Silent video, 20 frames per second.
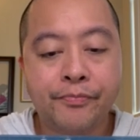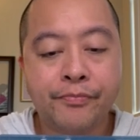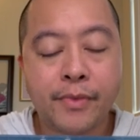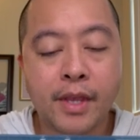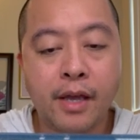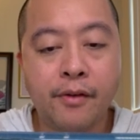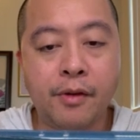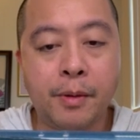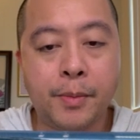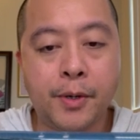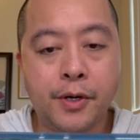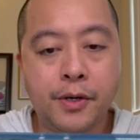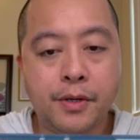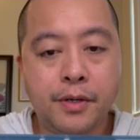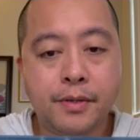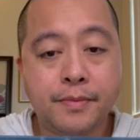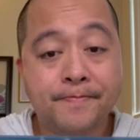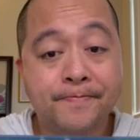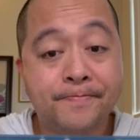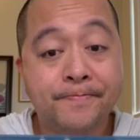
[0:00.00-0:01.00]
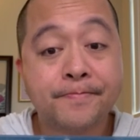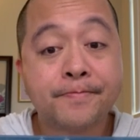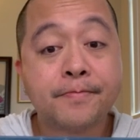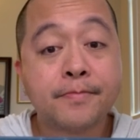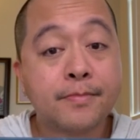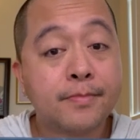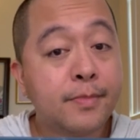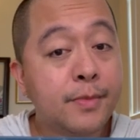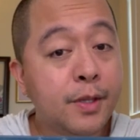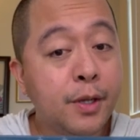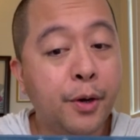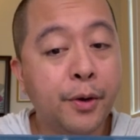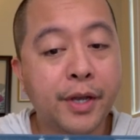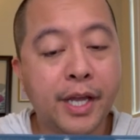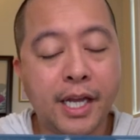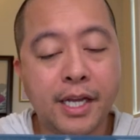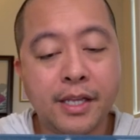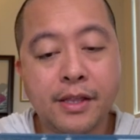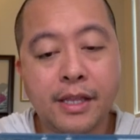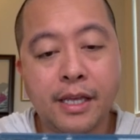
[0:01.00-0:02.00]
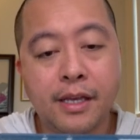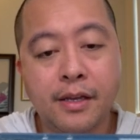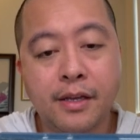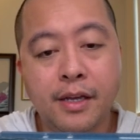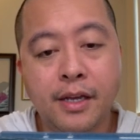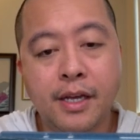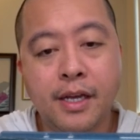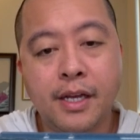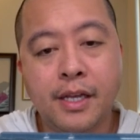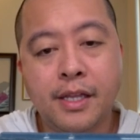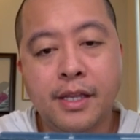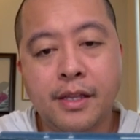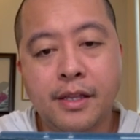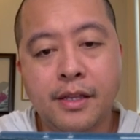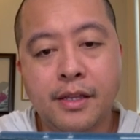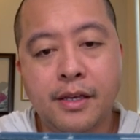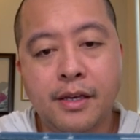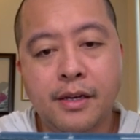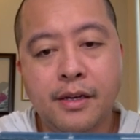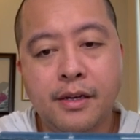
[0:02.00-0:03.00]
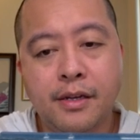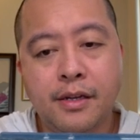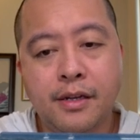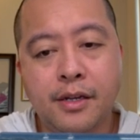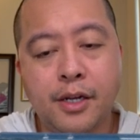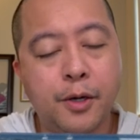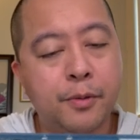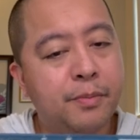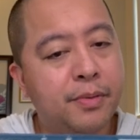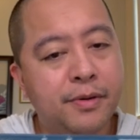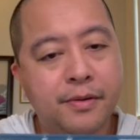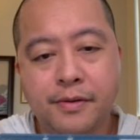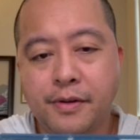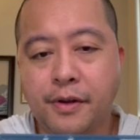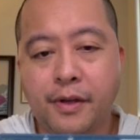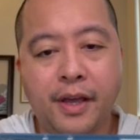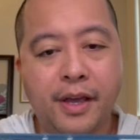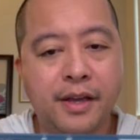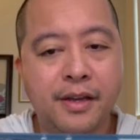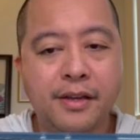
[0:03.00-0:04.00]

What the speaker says: Heavy Ball. Okay. Nope. Okay.